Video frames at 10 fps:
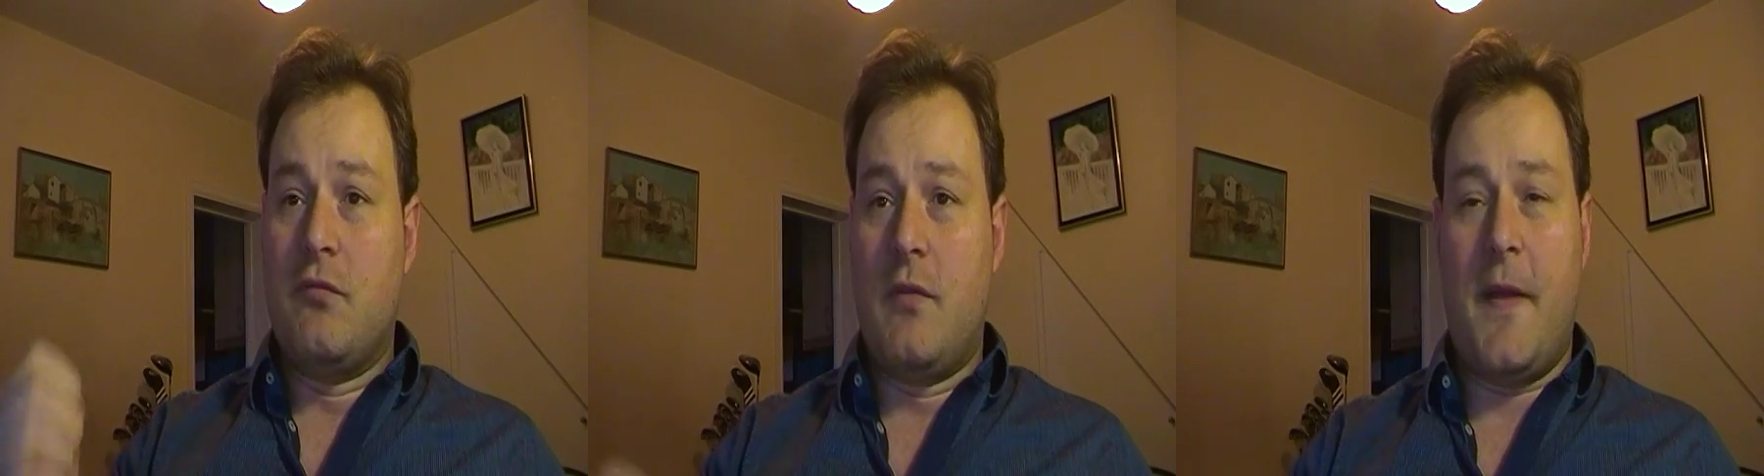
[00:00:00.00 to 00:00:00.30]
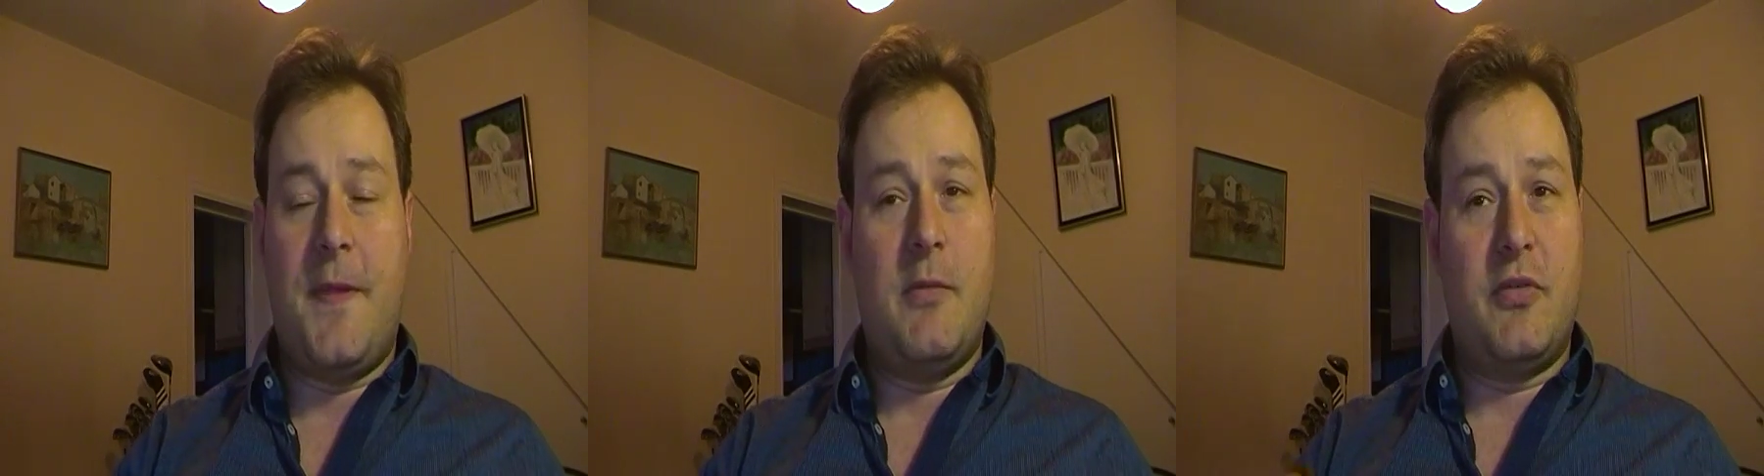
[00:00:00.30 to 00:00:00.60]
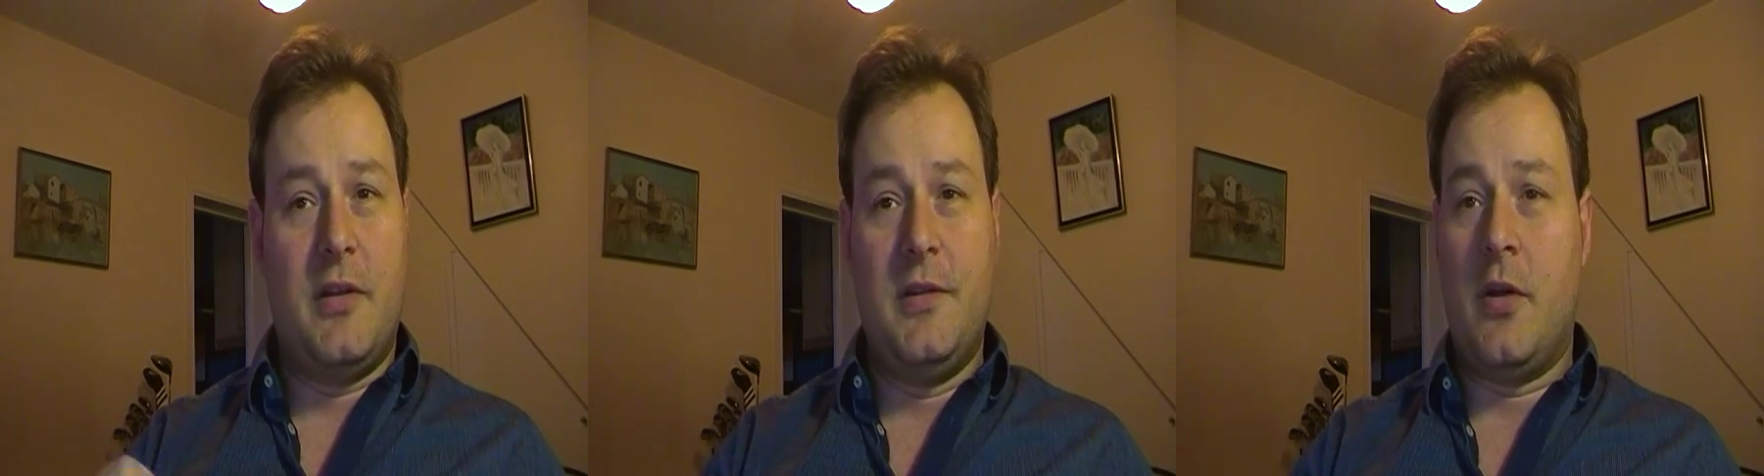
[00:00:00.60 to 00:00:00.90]
and there
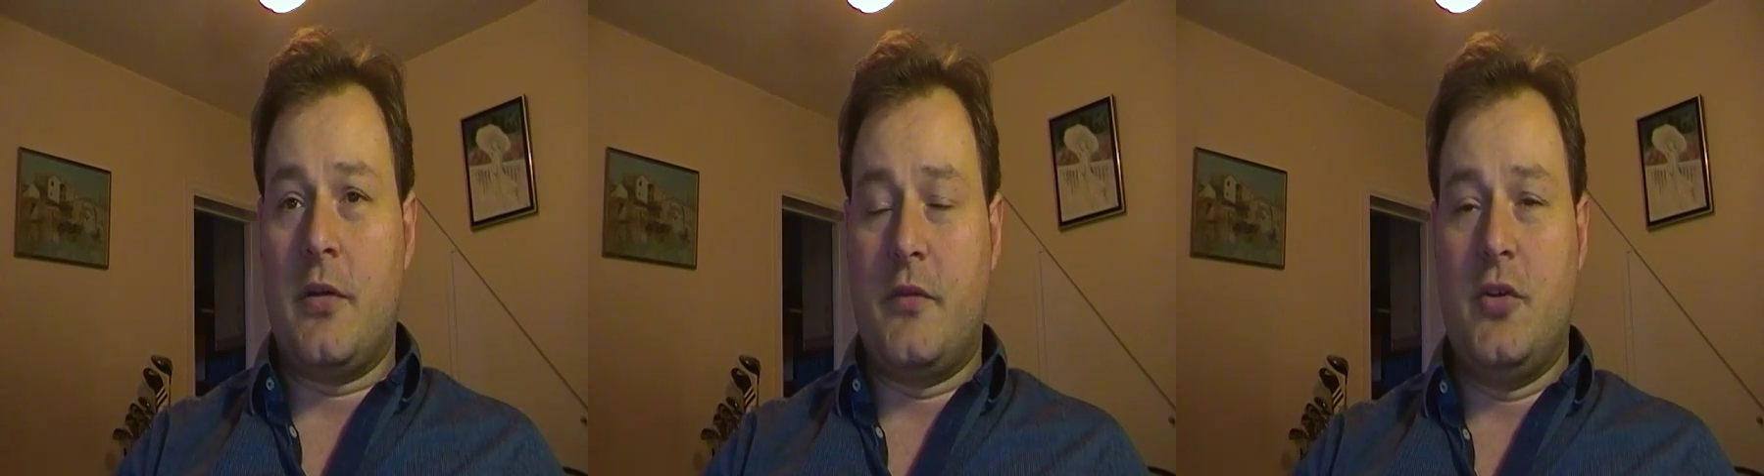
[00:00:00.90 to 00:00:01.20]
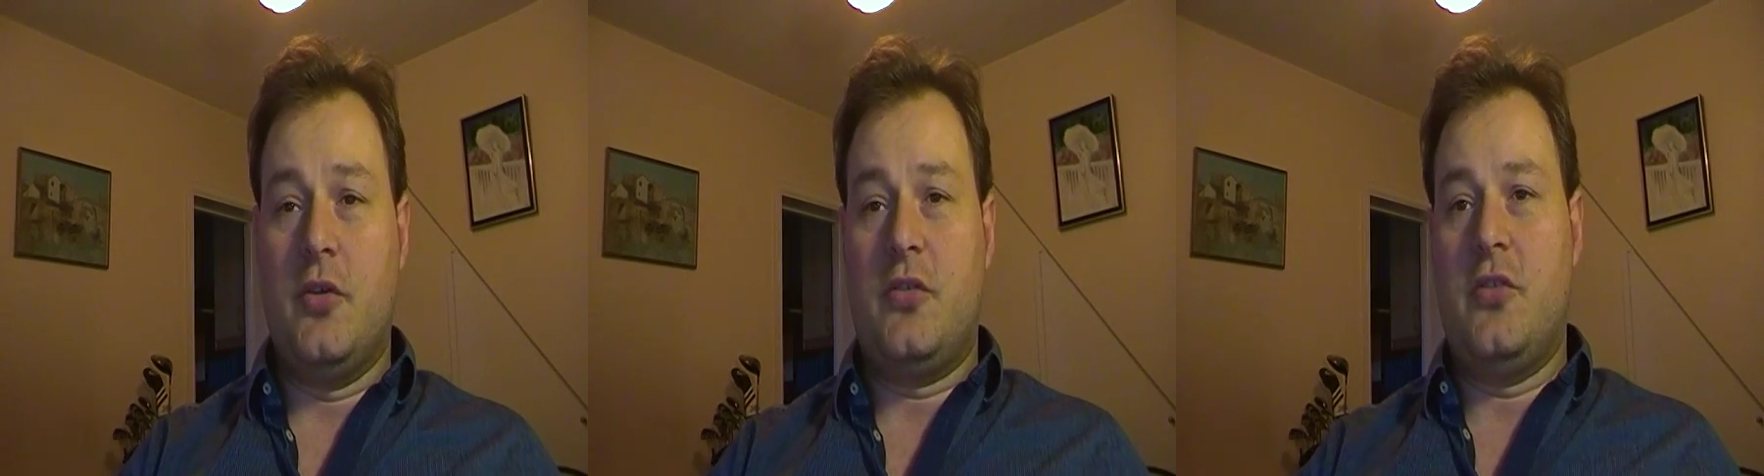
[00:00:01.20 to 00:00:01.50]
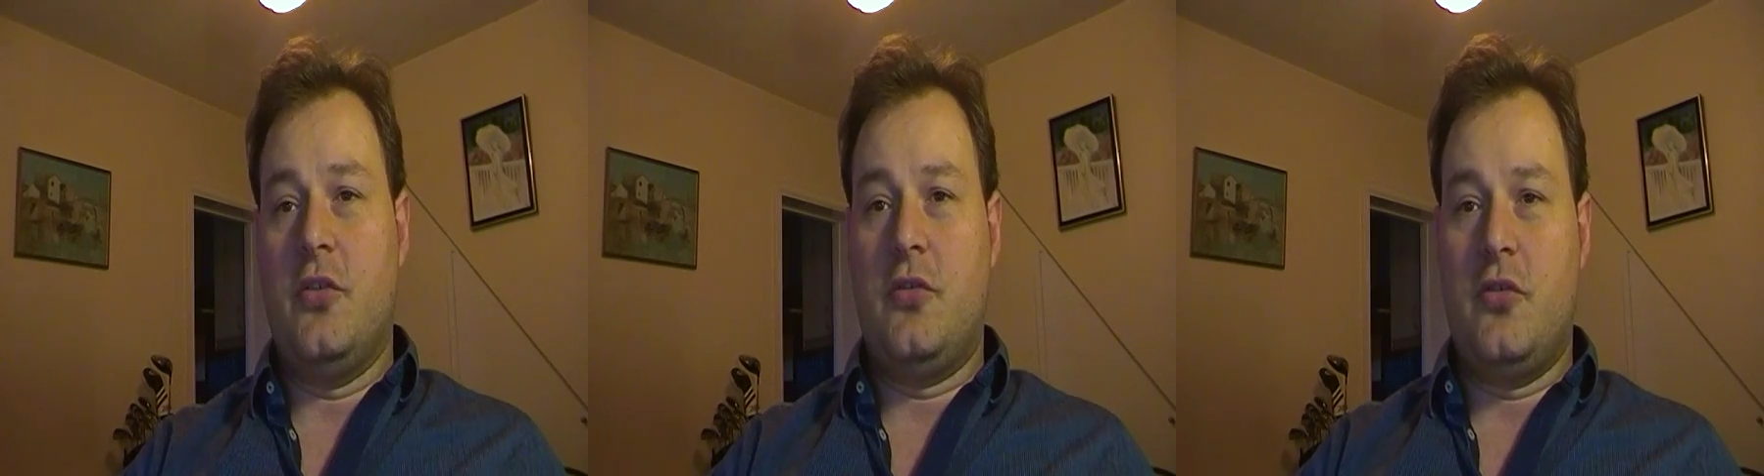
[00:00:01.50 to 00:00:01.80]
was a lot of good